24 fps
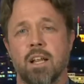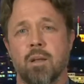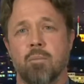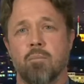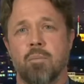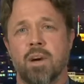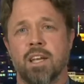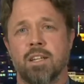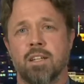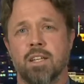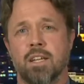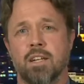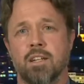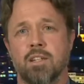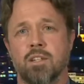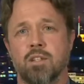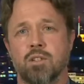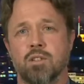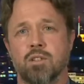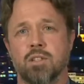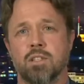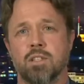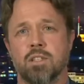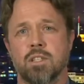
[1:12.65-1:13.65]
but they are
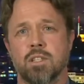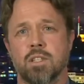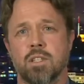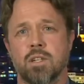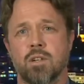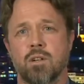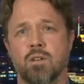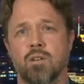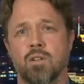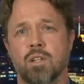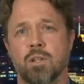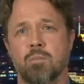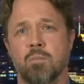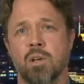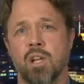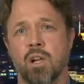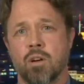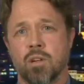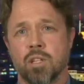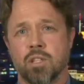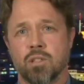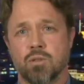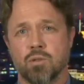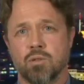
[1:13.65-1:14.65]
not only
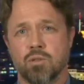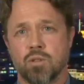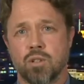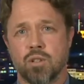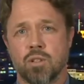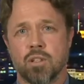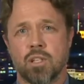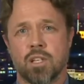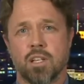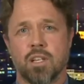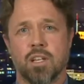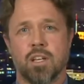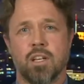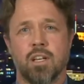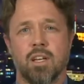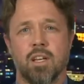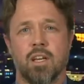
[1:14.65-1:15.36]
belonging to Turkey.